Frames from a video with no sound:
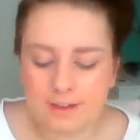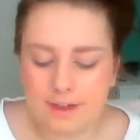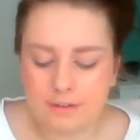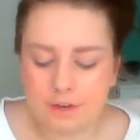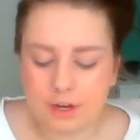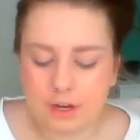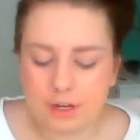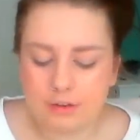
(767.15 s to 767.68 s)

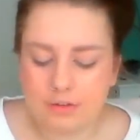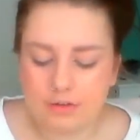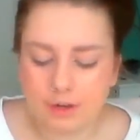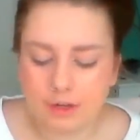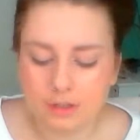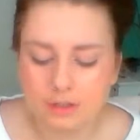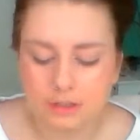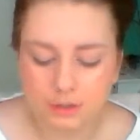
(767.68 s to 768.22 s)
favorite
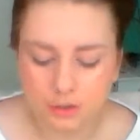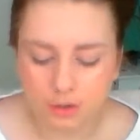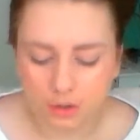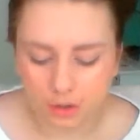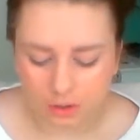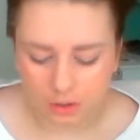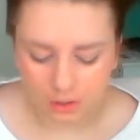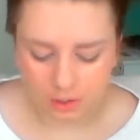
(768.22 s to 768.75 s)

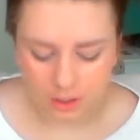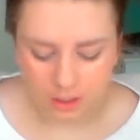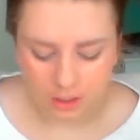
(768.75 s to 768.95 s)
drugstore